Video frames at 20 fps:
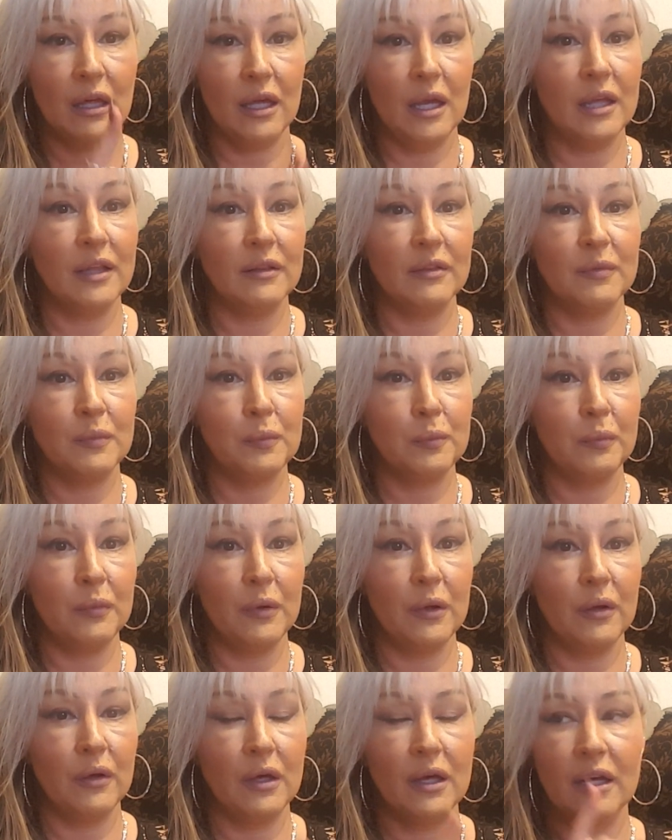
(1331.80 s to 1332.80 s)

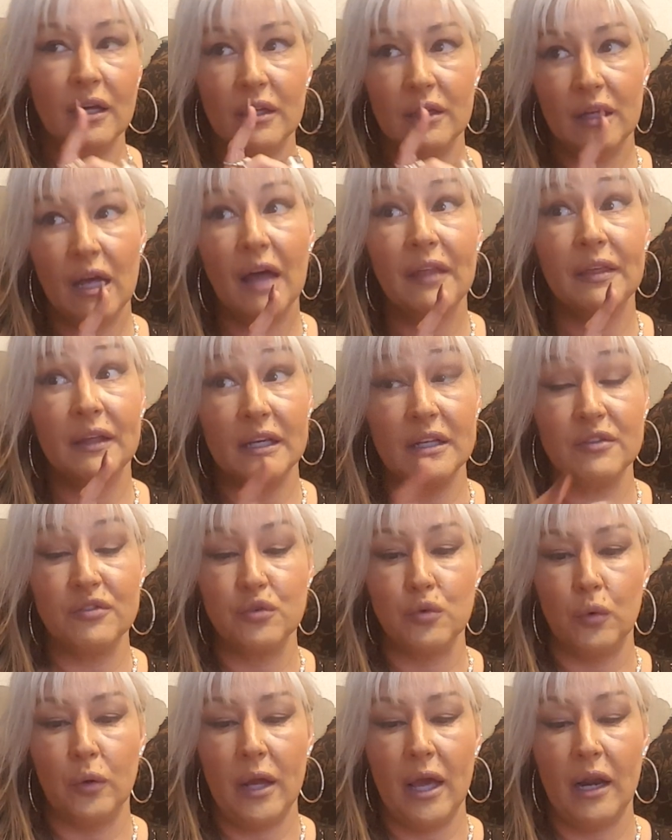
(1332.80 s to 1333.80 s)
I think it's
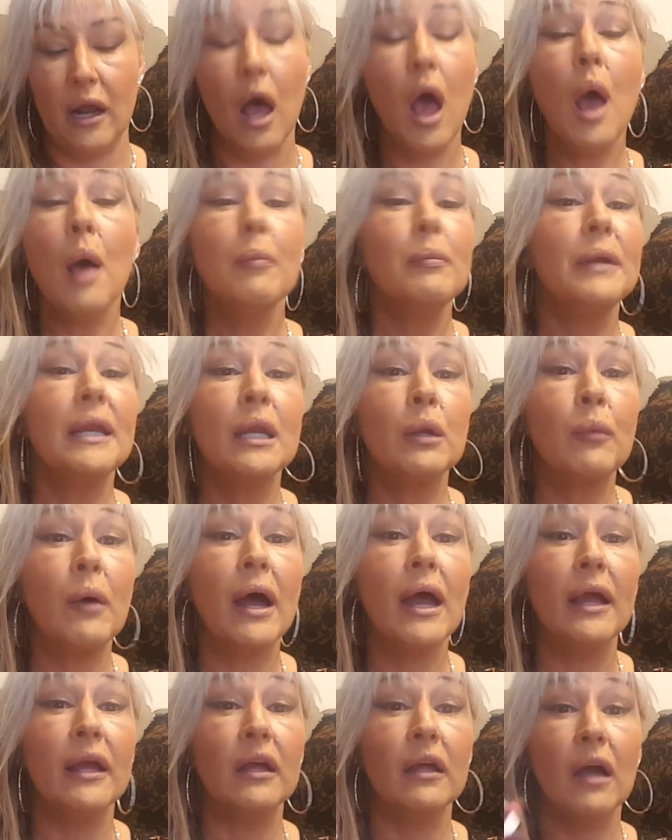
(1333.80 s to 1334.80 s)
Jordana. But
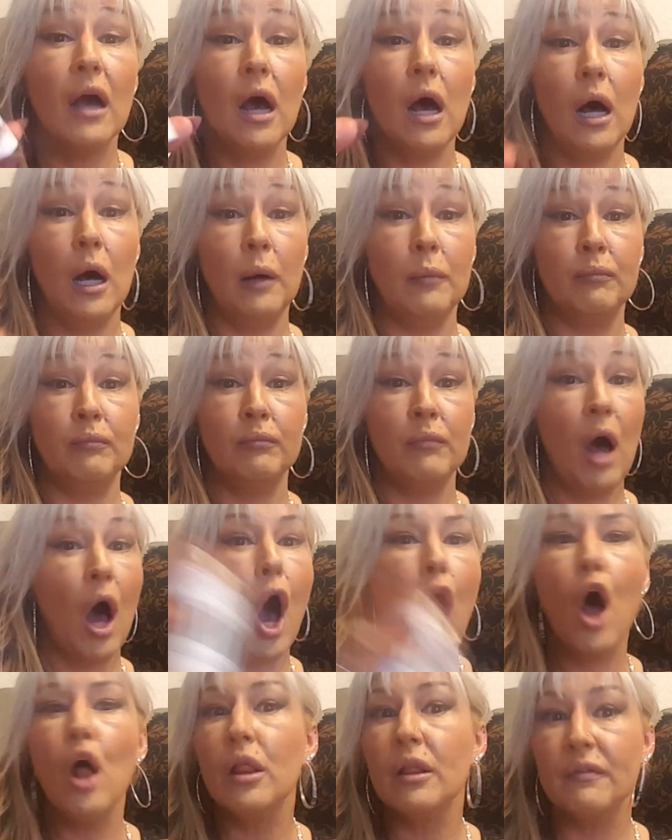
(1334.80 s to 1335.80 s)
anyway,
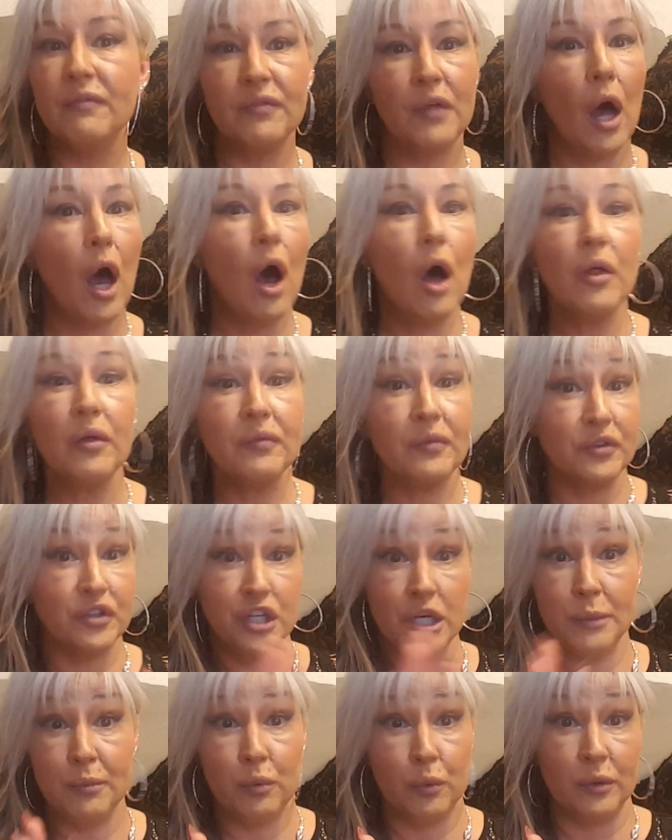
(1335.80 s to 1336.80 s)
all of the
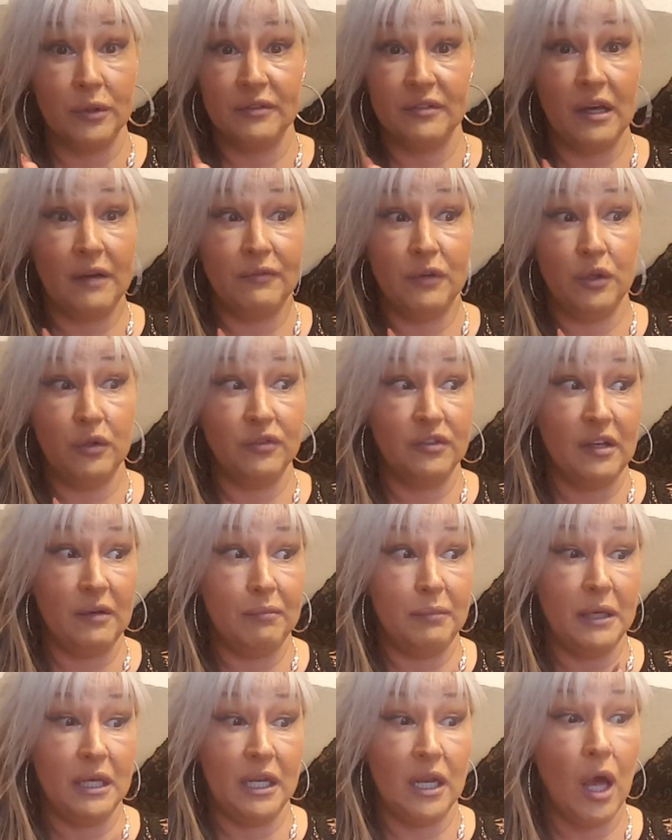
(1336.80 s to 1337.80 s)
cheaper ones I've used have
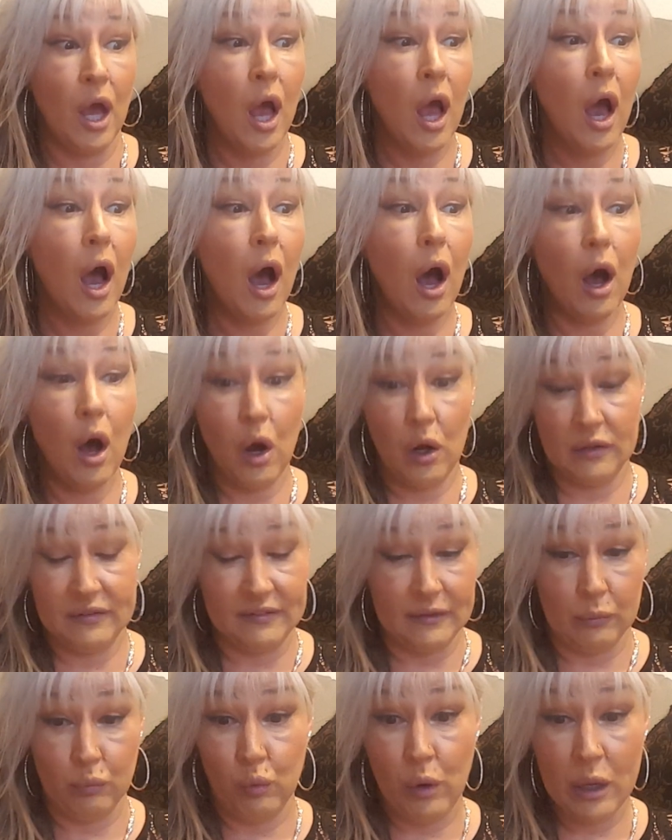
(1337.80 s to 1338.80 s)
been
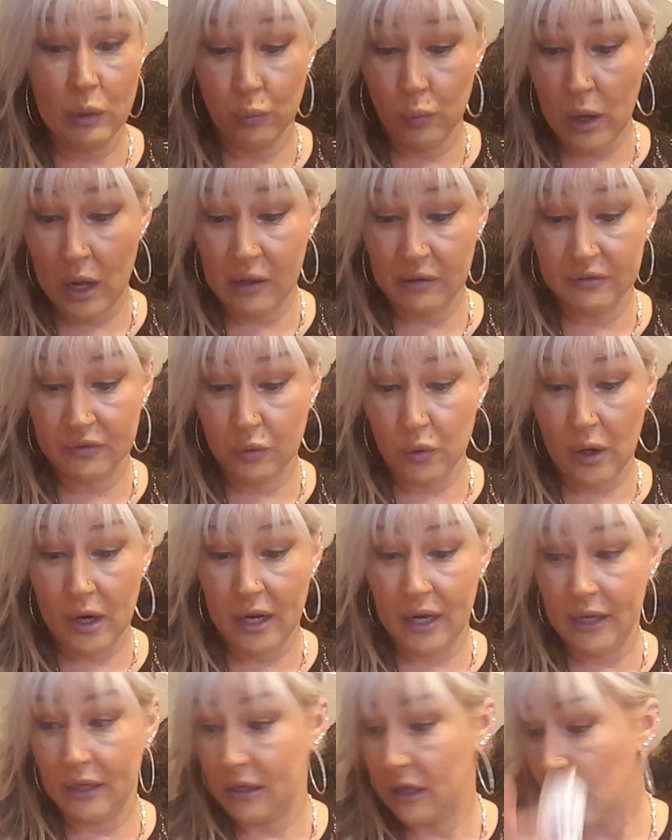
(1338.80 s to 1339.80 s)
awesome. Wet n Wild's
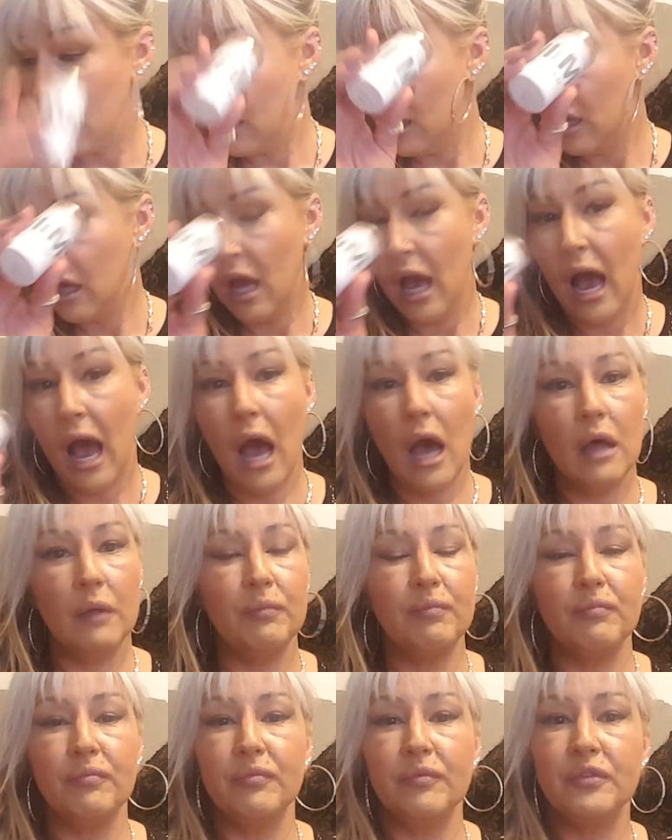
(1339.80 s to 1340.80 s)
great.
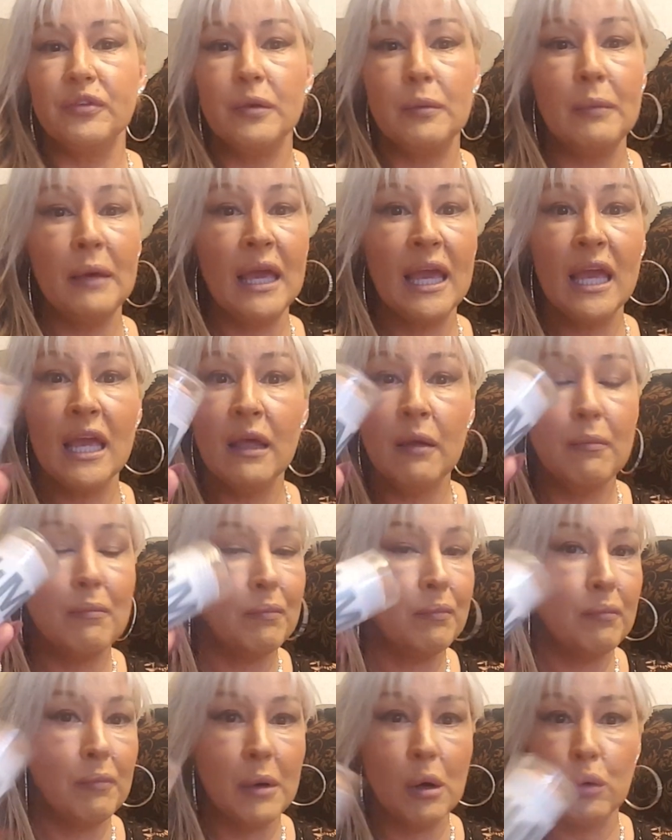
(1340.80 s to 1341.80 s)
To me,
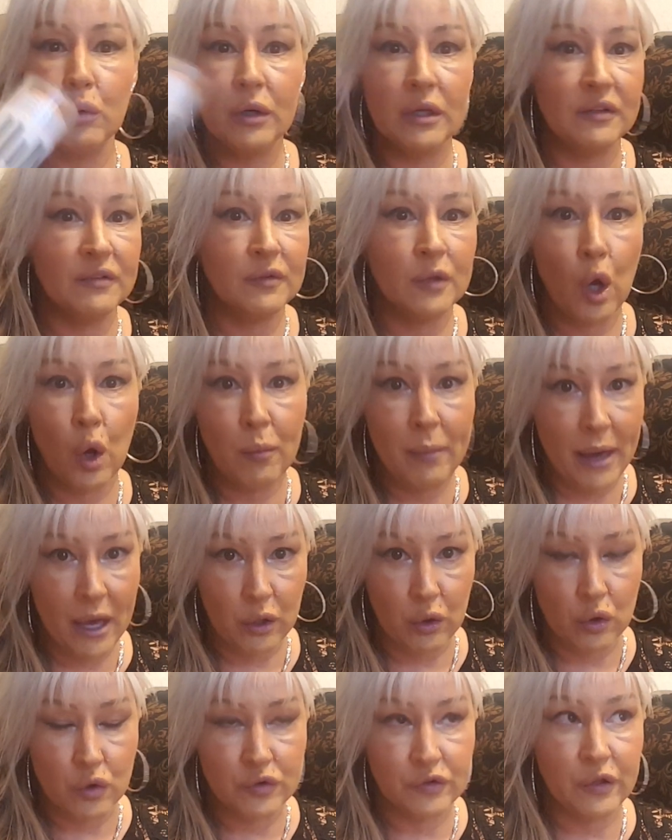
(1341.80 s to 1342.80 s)
Milk is no
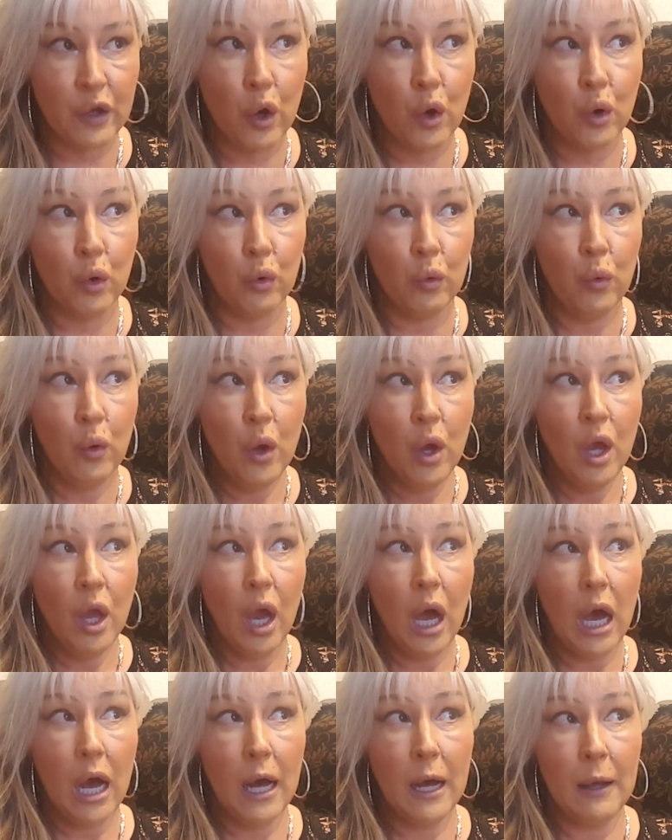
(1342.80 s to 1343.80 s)
better. So
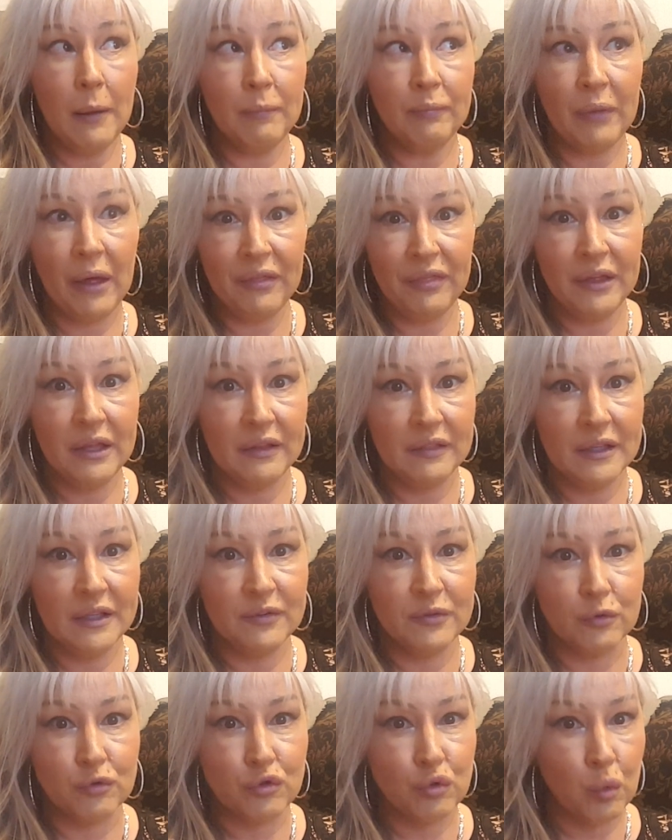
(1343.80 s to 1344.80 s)
I think
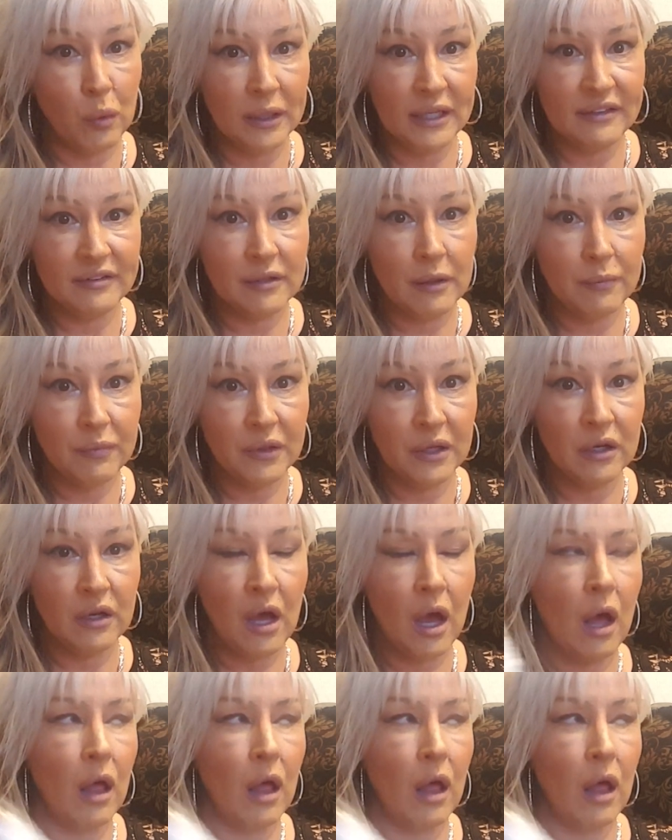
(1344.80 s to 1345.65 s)
these are $20-something.